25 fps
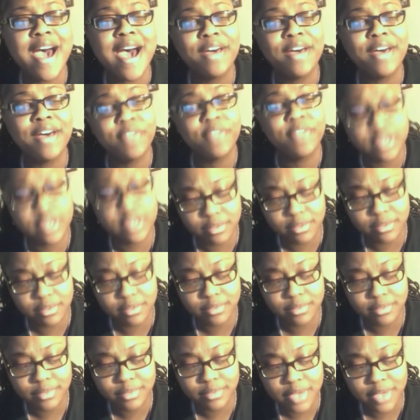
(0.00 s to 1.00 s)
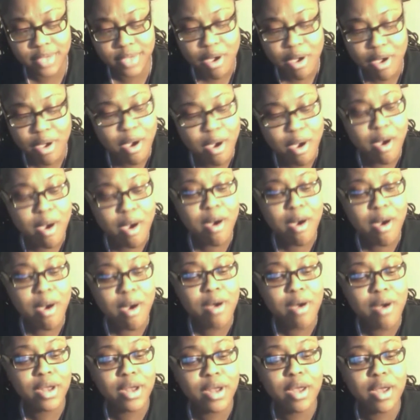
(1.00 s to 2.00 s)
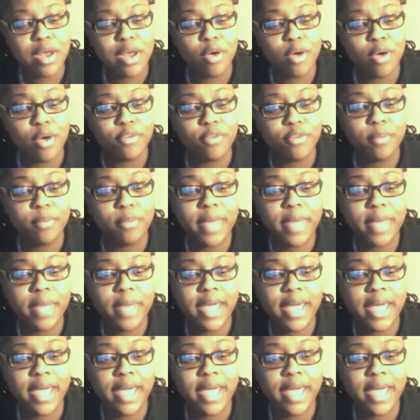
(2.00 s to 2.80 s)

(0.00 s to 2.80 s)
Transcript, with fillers: love all over me.